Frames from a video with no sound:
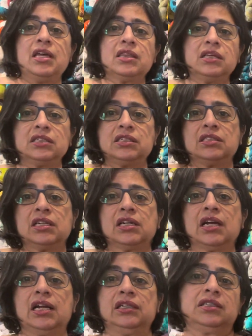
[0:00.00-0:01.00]
This is a
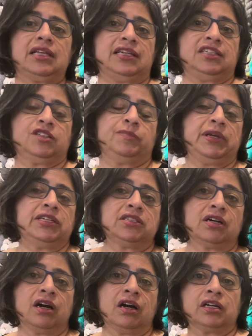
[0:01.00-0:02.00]
color that is based
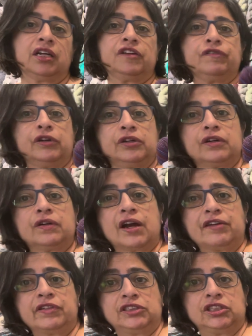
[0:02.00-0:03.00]
on a
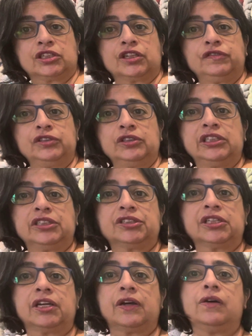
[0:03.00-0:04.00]
photograph I took a few
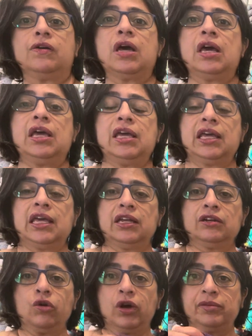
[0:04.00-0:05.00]
years ago
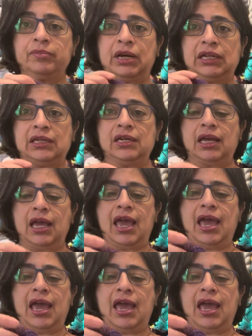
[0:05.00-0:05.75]
in Guatemala,